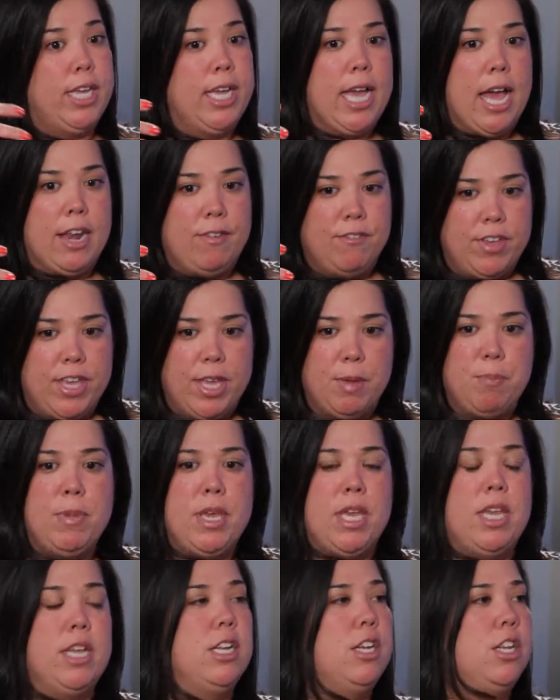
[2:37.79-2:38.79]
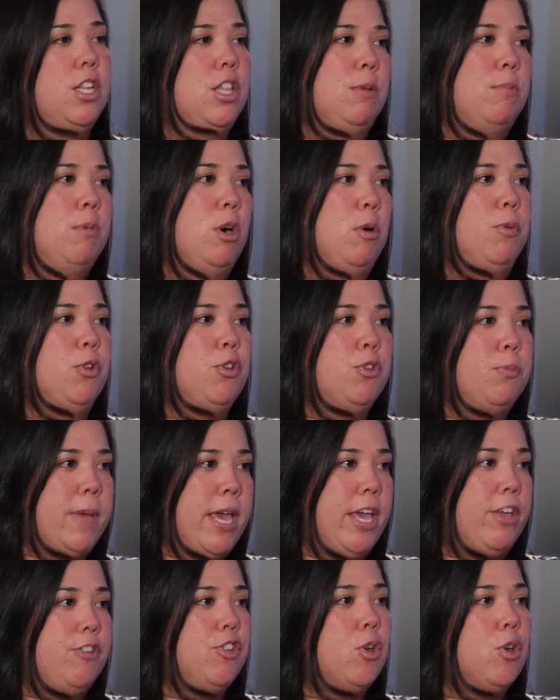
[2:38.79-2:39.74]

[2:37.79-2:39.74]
kind of get me into the mobile space.